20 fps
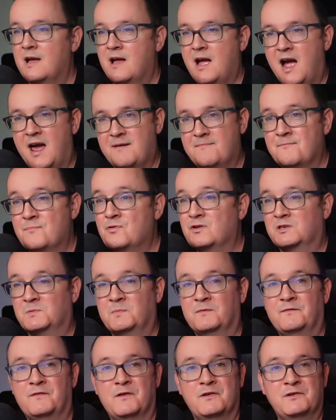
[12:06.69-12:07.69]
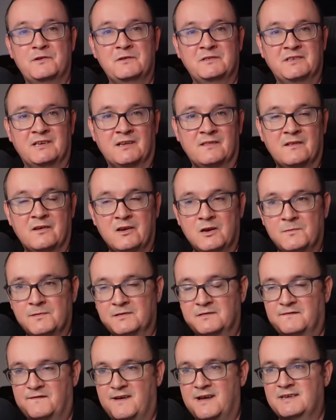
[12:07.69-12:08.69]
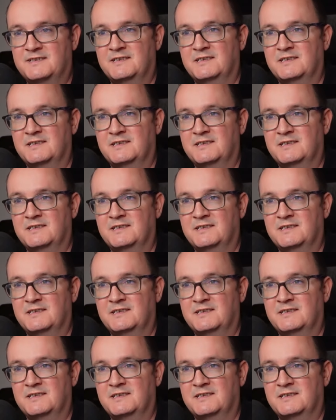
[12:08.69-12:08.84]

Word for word: I'd much prefer using the new interface.